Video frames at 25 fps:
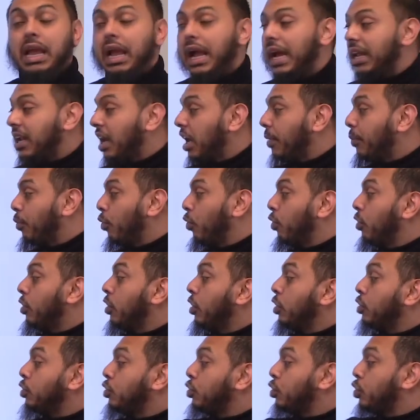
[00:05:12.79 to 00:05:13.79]
and I
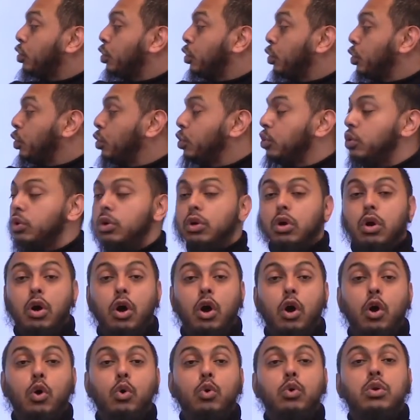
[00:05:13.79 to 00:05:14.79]
bought 2
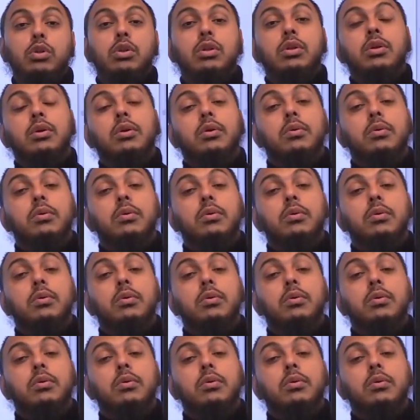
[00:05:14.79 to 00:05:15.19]
whole